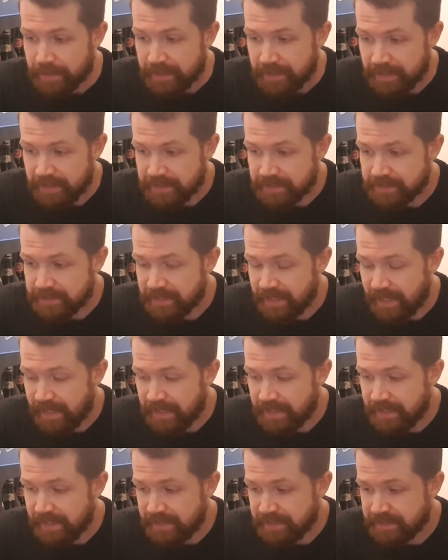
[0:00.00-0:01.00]
In
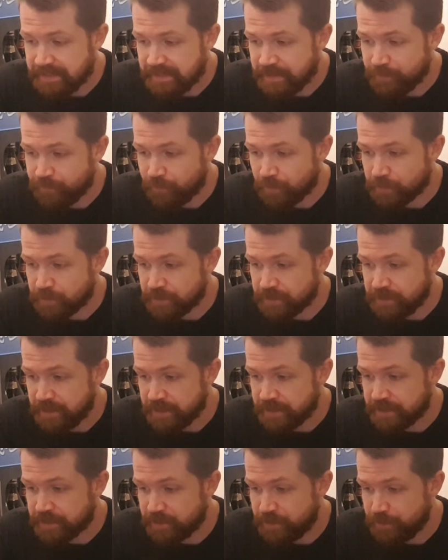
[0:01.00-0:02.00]

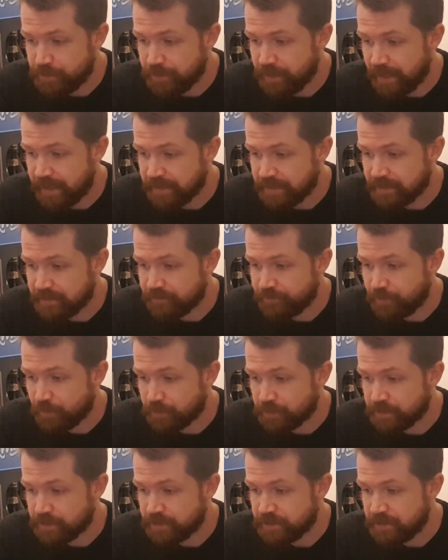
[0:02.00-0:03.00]
1846 to
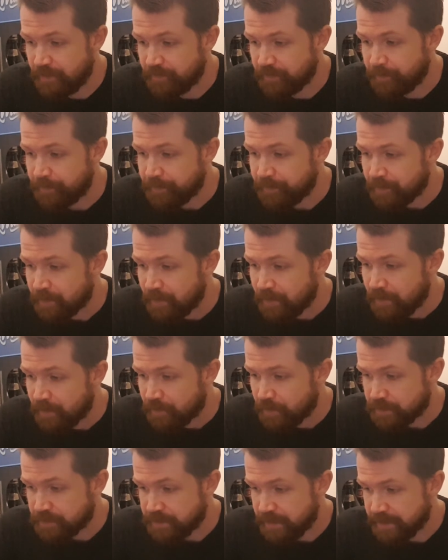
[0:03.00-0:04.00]
1847,
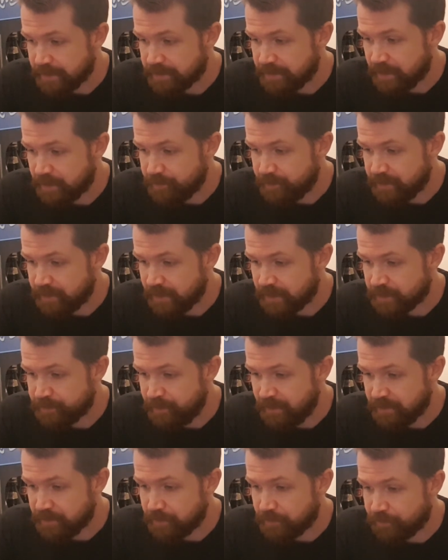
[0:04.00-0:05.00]
the site had been
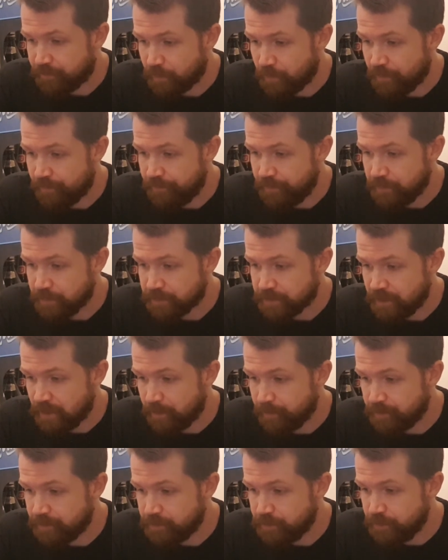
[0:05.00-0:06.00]
expanded for the first
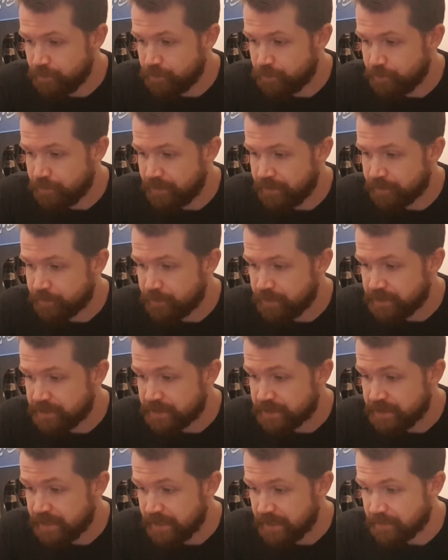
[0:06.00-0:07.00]
time due to
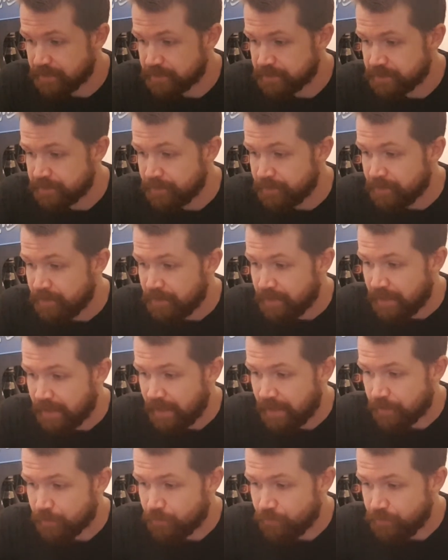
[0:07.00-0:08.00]
increased sales,
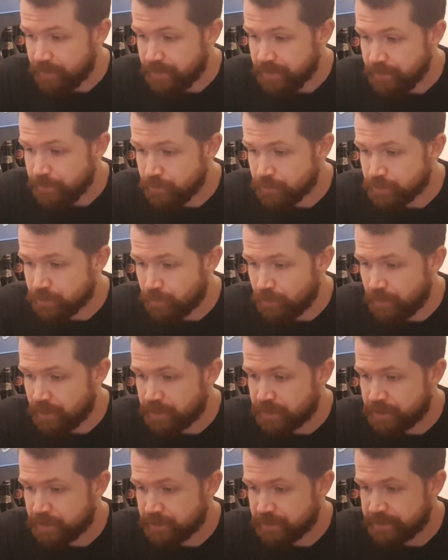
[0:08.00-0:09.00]
and three new
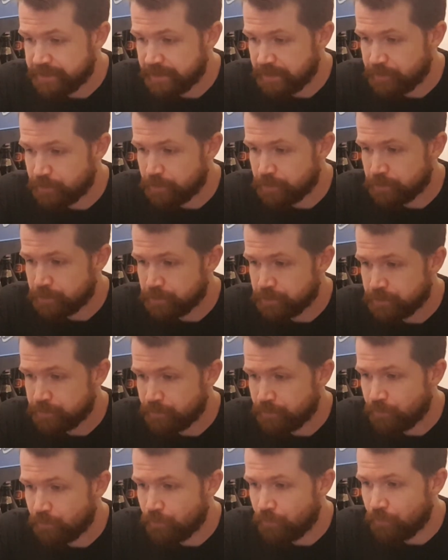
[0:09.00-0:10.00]
storage cellars
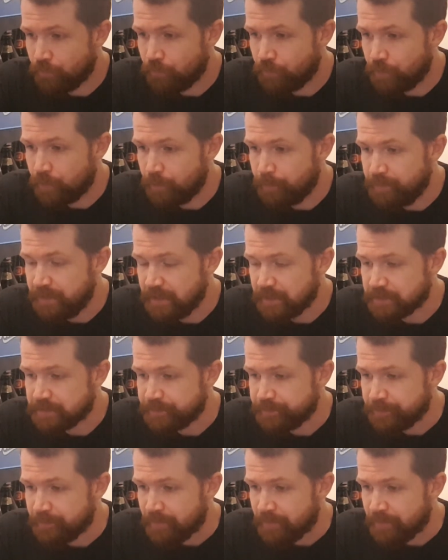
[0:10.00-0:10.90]
were built.